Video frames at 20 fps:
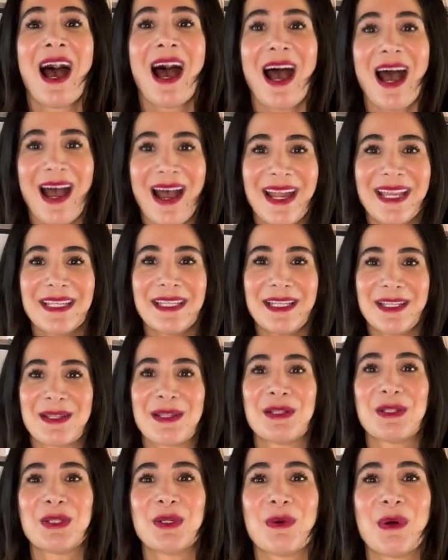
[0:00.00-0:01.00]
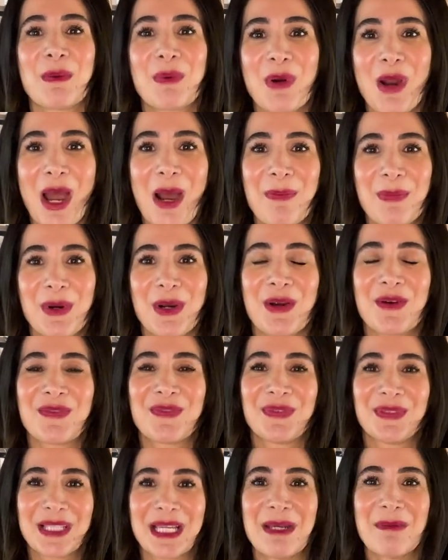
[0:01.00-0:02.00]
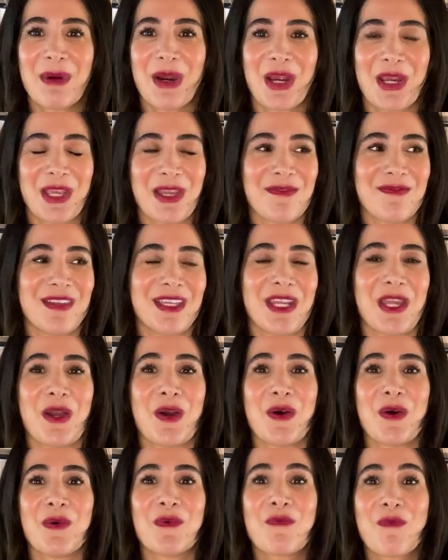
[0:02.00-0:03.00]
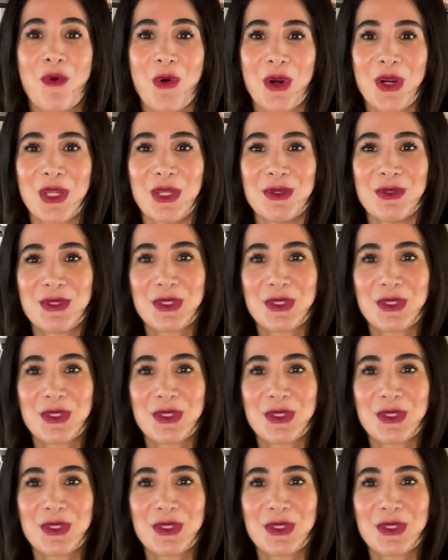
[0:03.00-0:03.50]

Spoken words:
I need to do a proper flea market video for you,